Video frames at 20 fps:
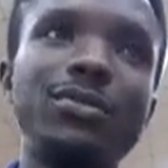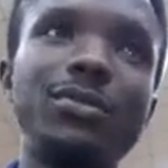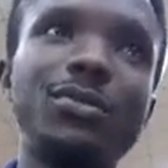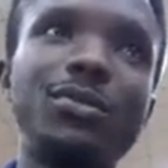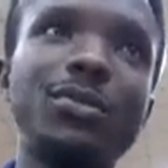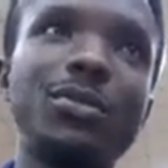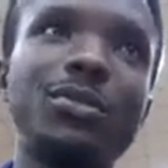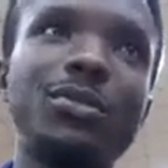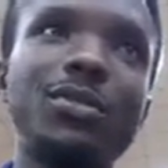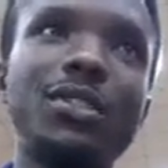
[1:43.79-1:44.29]

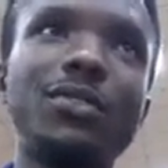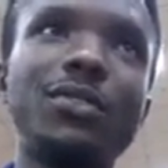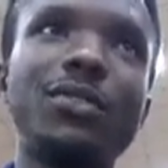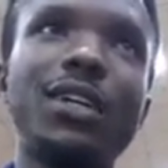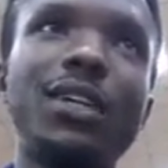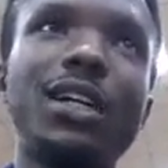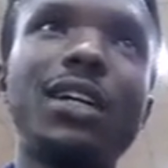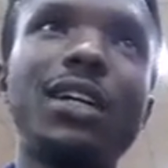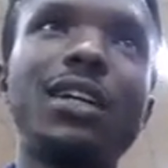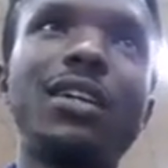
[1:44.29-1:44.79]
with
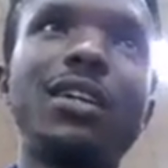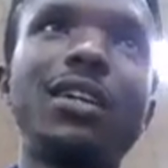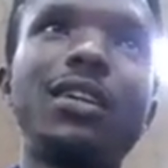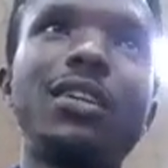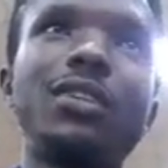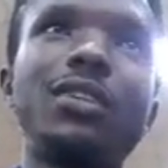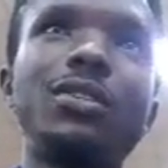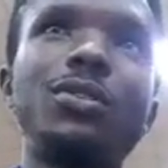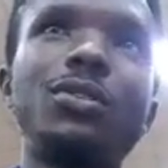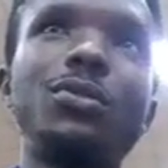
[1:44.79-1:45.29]
whatsoever
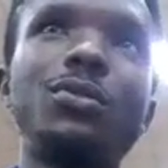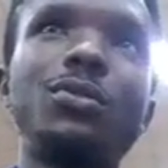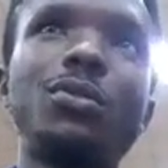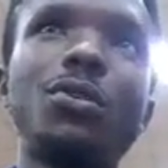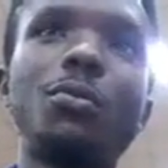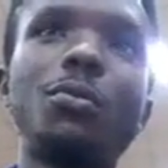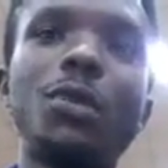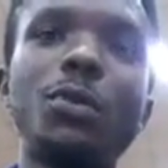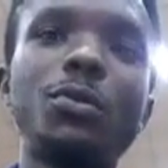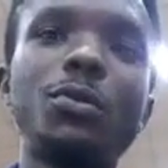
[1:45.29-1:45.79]
you
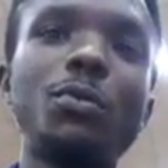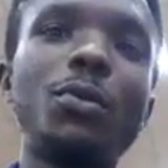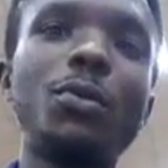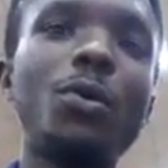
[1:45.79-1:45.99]
come up with.